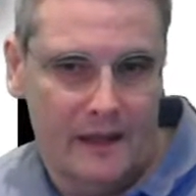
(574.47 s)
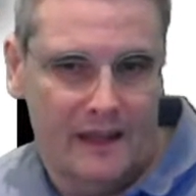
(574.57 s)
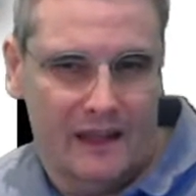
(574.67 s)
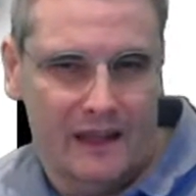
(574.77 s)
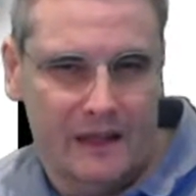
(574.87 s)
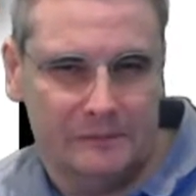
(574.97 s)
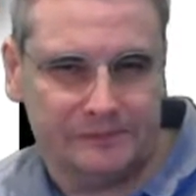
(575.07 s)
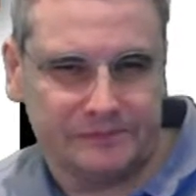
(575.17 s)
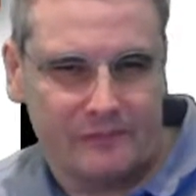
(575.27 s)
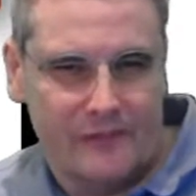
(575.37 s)

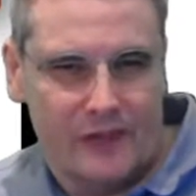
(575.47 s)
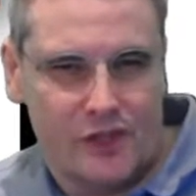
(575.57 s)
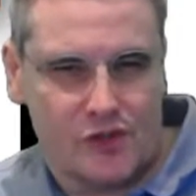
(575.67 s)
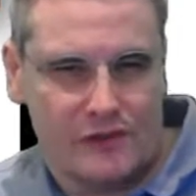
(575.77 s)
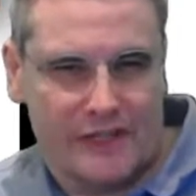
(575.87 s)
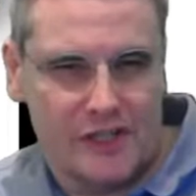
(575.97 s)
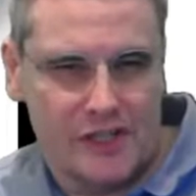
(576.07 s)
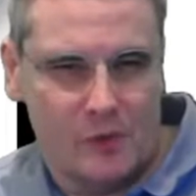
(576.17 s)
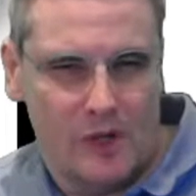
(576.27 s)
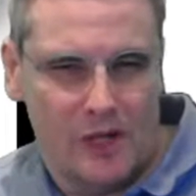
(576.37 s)
the strategy
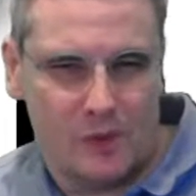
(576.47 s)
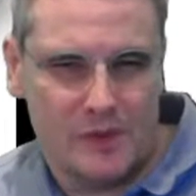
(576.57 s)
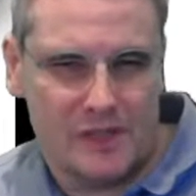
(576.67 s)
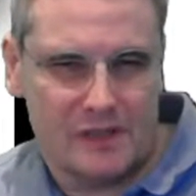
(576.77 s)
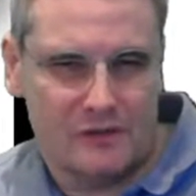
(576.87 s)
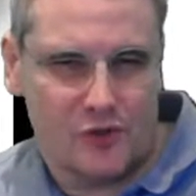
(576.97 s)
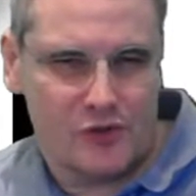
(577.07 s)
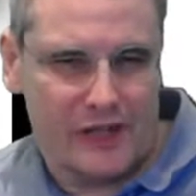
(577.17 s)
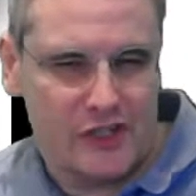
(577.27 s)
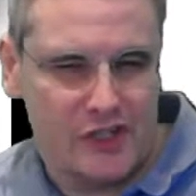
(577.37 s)
work was, or
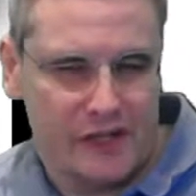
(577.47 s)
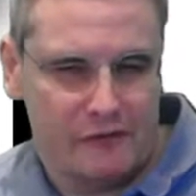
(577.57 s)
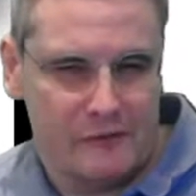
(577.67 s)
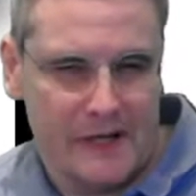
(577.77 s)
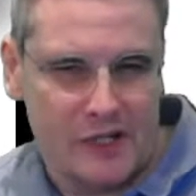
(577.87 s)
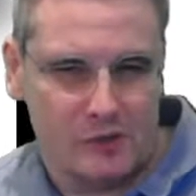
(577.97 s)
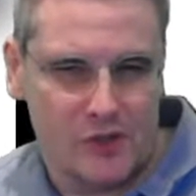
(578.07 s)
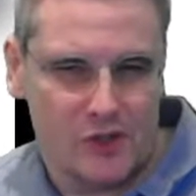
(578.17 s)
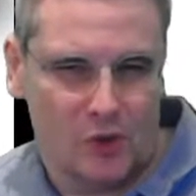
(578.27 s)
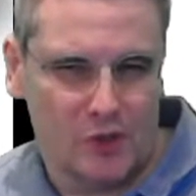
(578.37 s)
strategy information
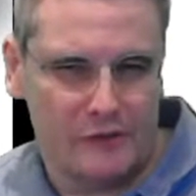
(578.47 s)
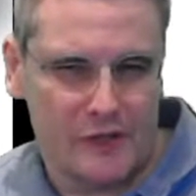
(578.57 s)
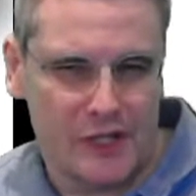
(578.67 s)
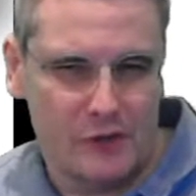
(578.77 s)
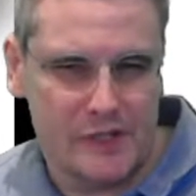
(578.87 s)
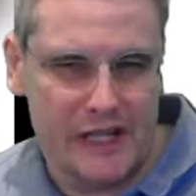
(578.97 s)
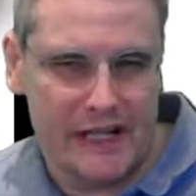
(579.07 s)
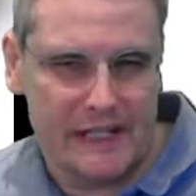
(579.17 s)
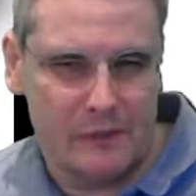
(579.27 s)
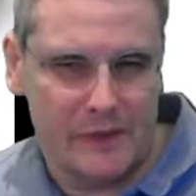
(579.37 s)
was sort of
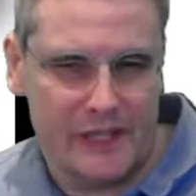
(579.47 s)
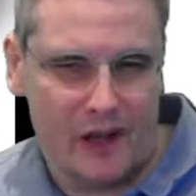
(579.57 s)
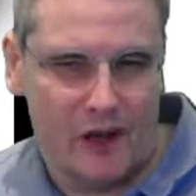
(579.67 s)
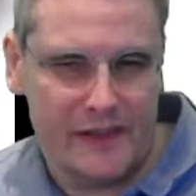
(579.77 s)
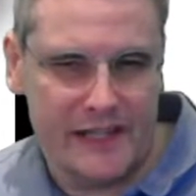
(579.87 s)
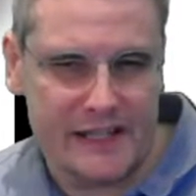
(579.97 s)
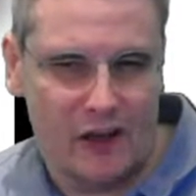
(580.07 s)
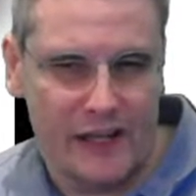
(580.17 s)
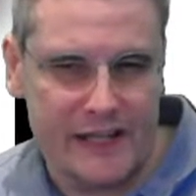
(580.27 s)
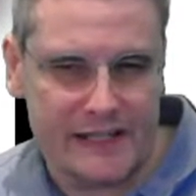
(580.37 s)
associated with this
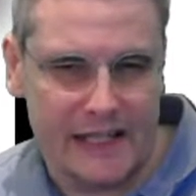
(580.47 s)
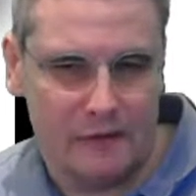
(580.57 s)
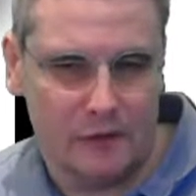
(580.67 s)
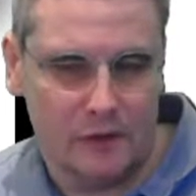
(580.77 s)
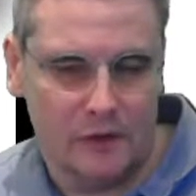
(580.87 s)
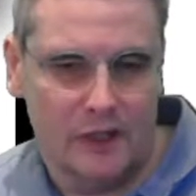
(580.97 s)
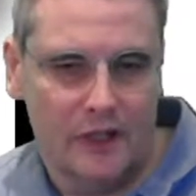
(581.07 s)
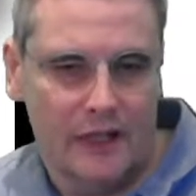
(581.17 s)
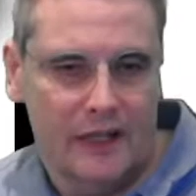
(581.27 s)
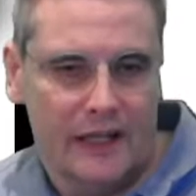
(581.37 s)
highest level,
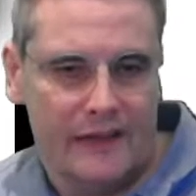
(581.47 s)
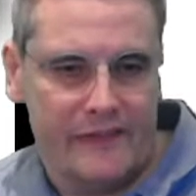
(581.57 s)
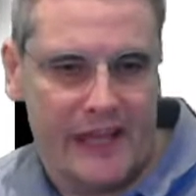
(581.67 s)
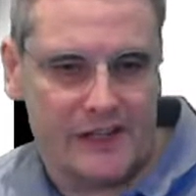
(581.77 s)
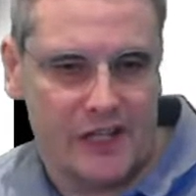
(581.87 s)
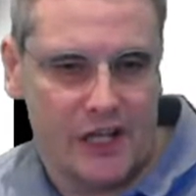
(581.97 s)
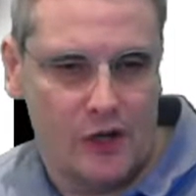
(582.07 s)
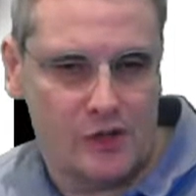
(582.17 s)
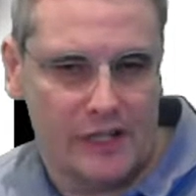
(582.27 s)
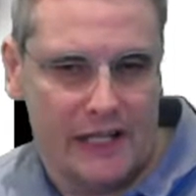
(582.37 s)
and the
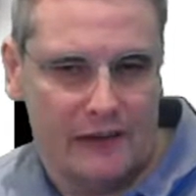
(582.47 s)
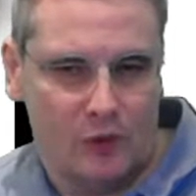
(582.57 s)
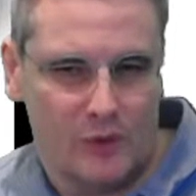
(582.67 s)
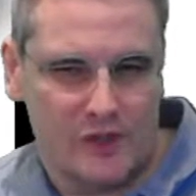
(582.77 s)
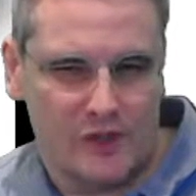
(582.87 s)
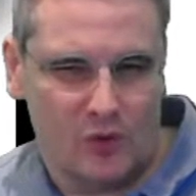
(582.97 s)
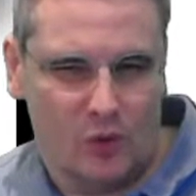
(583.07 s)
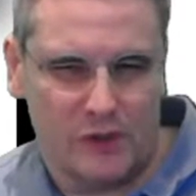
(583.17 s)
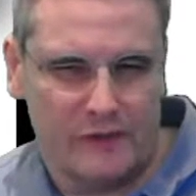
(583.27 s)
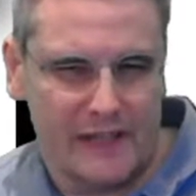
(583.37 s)
execution level was
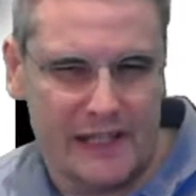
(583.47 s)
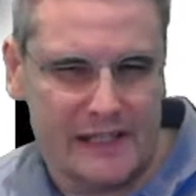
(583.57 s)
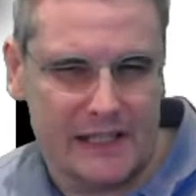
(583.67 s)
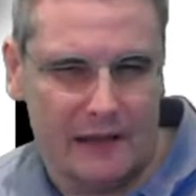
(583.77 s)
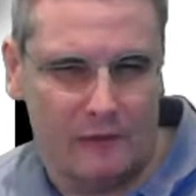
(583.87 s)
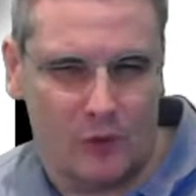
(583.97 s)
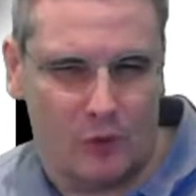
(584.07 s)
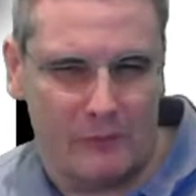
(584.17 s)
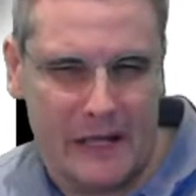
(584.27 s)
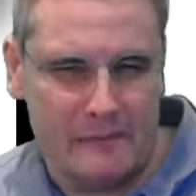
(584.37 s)
sort of at this level,
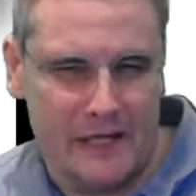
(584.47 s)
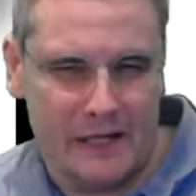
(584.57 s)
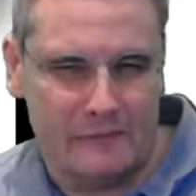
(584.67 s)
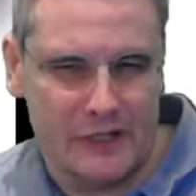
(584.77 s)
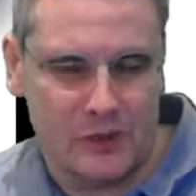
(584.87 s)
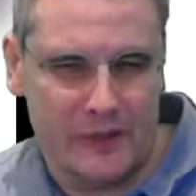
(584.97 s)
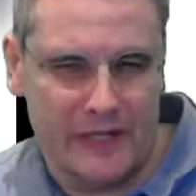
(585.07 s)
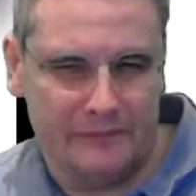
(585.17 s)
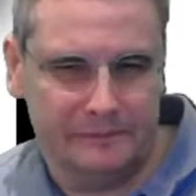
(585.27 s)
or maybe in between.